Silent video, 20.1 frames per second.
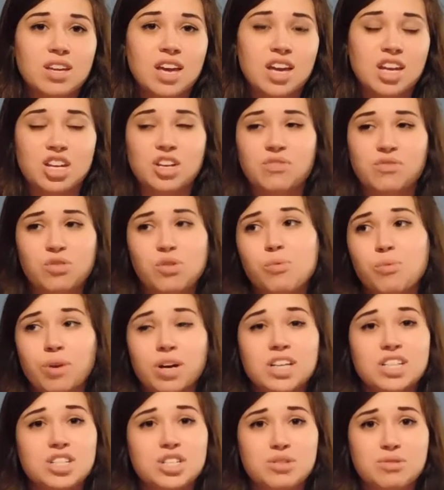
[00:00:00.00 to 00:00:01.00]
and if you
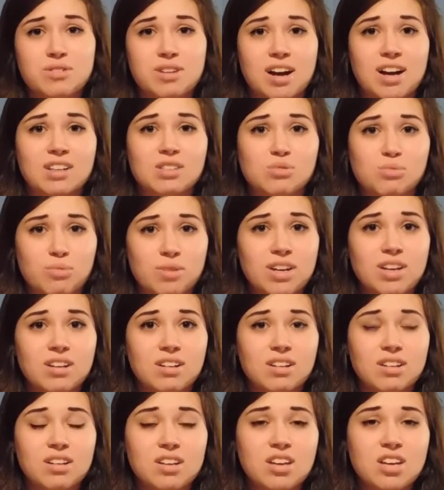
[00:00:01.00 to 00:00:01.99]
want to do God's
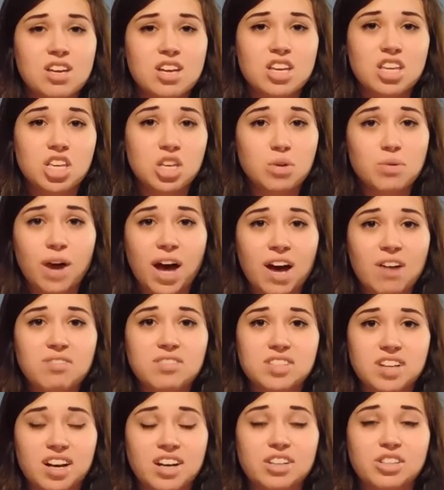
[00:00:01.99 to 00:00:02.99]
will, you have
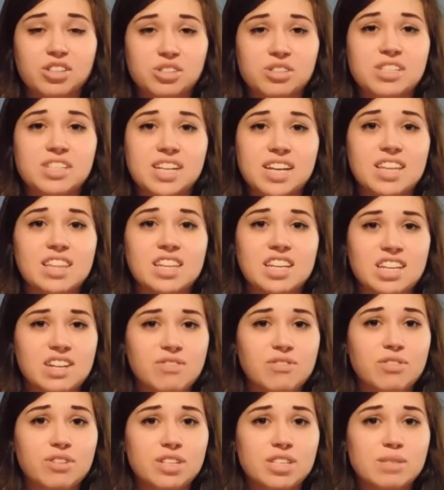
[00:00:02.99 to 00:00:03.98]
to understand the
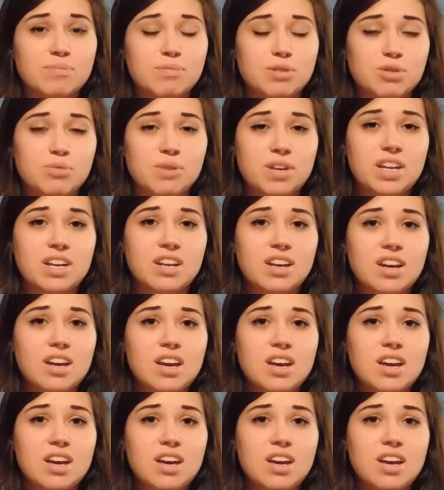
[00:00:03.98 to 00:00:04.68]
difference between